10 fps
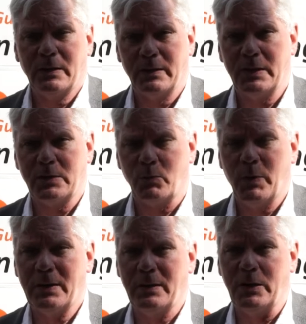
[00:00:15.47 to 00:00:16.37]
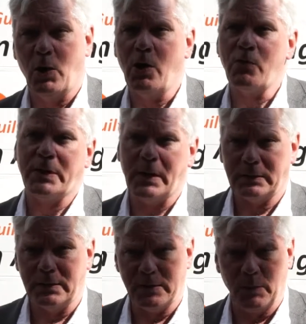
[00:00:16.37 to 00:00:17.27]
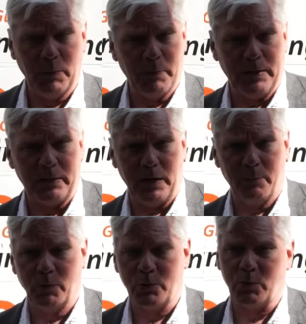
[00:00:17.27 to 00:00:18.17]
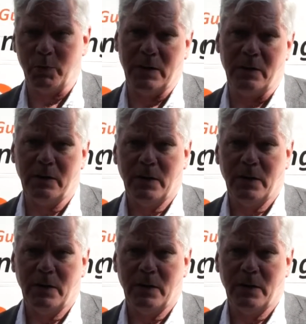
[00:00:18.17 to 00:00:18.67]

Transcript: that when the unredacted diplomatic cables were